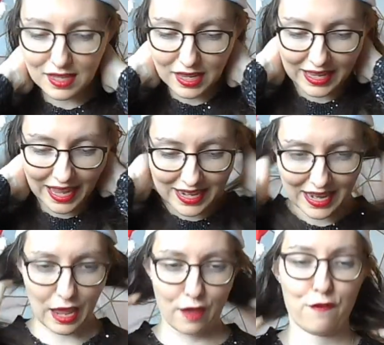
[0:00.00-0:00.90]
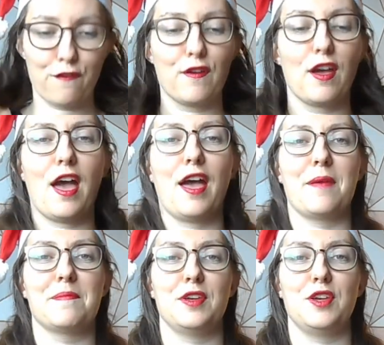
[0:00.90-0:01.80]
Again, if
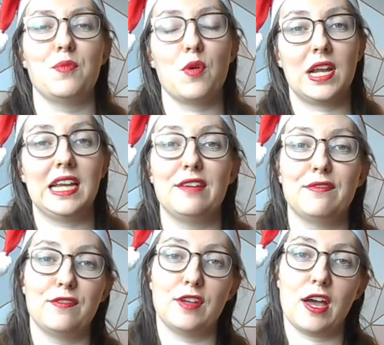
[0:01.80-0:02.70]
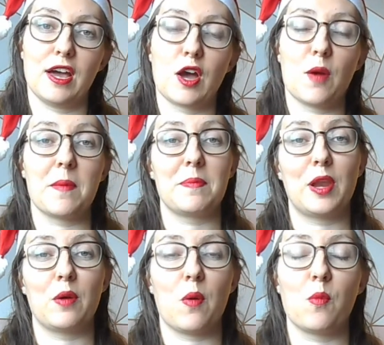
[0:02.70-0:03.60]
you want to leave a comment
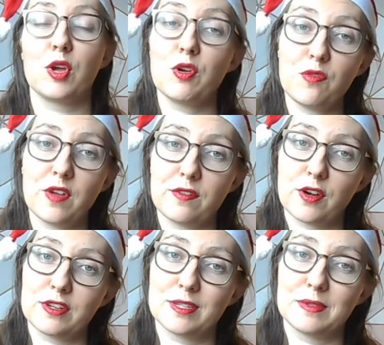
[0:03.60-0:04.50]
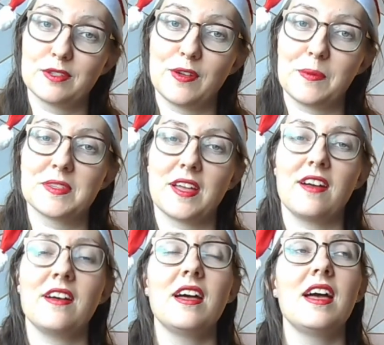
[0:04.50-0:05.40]
below on what your favourite Christmas films
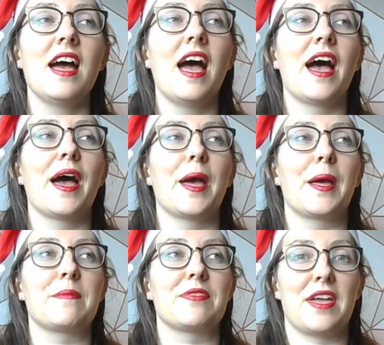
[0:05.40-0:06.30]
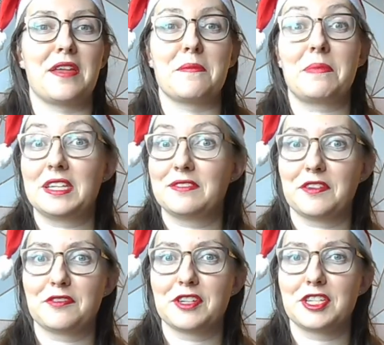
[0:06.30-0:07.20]
are, then please
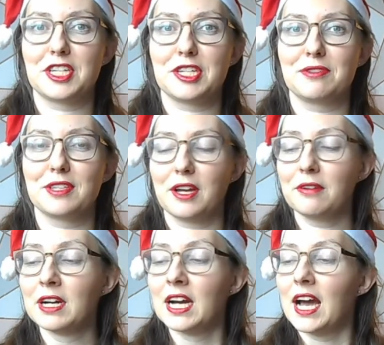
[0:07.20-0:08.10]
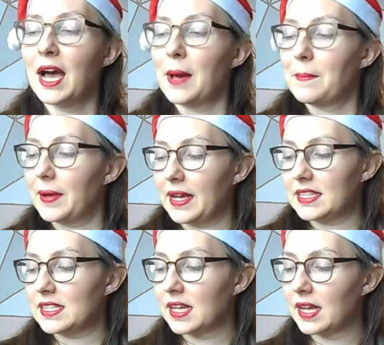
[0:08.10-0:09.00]
feel free to do so.
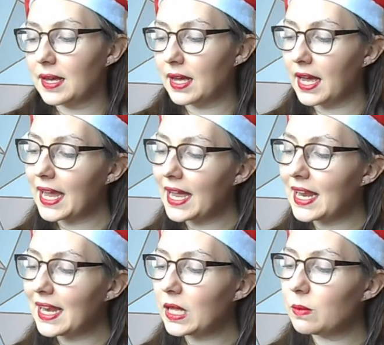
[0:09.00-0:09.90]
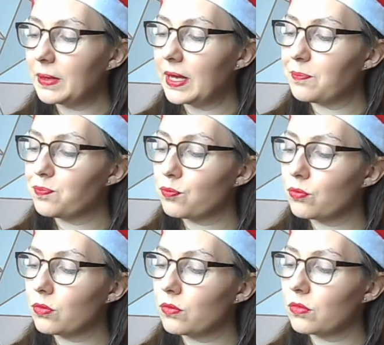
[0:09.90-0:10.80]
But again, a little bit
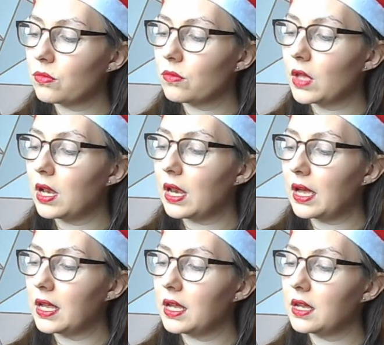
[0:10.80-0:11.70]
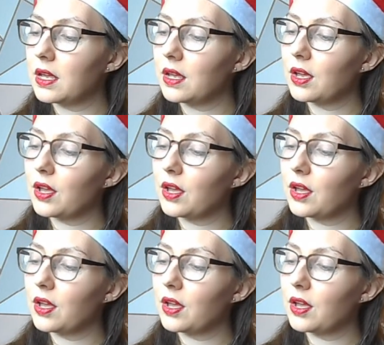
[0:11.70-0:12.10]
like